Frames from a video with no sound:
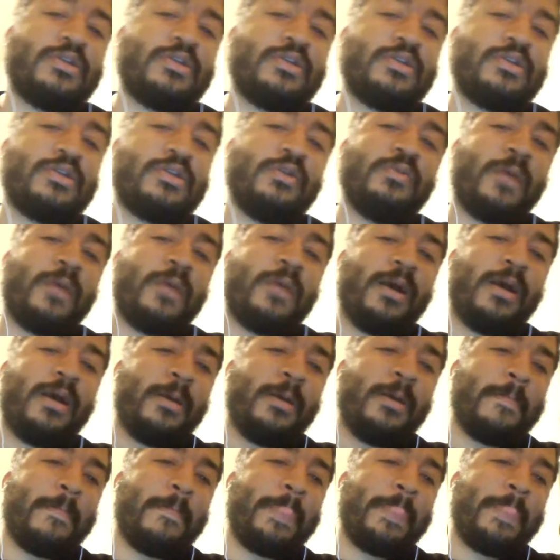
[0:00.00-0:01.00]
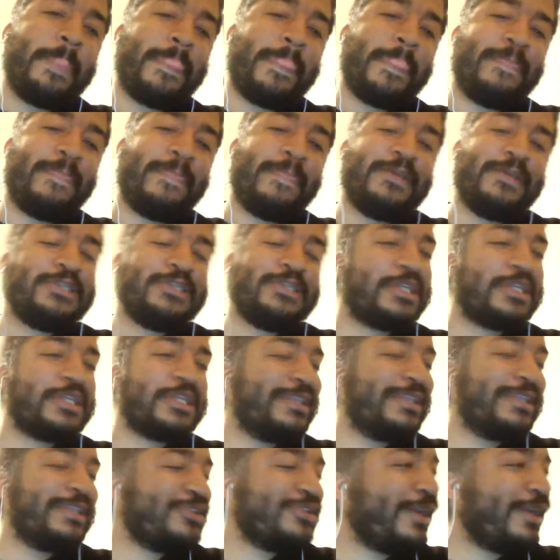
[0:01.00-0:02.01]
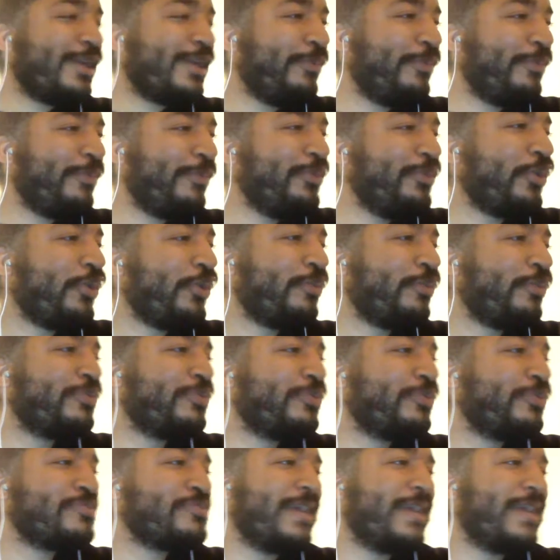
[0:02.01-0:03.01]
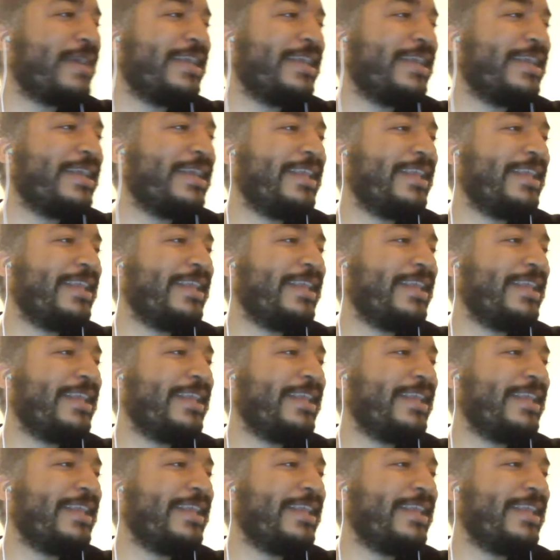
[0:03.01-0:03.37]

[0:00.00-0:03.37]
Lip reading: So there's a couple of notables, man,